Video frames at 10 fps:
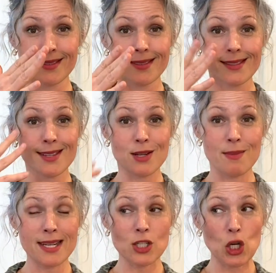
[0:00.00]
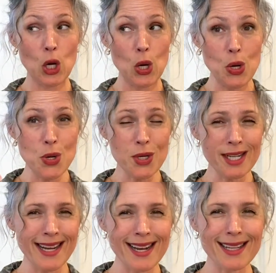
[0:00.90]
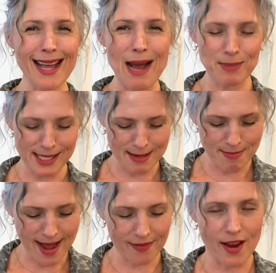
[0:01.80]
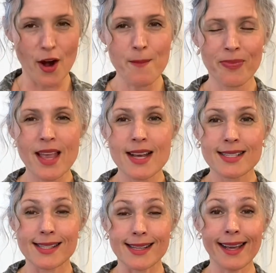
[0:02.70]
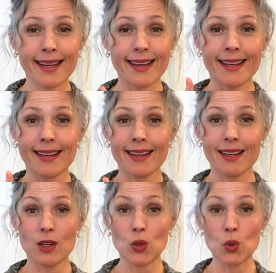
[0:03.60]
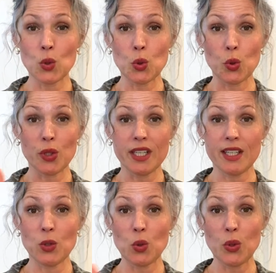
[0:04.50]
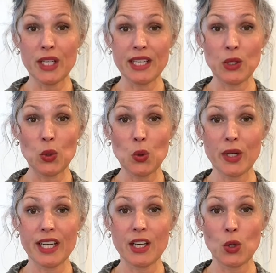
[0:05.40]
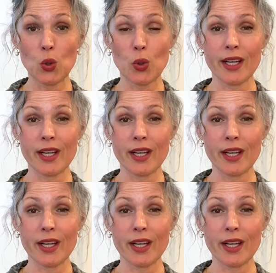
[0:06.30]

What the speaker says: So I'm not totally collapsing back there. Sing, ooh, ooh, ooh, ooh,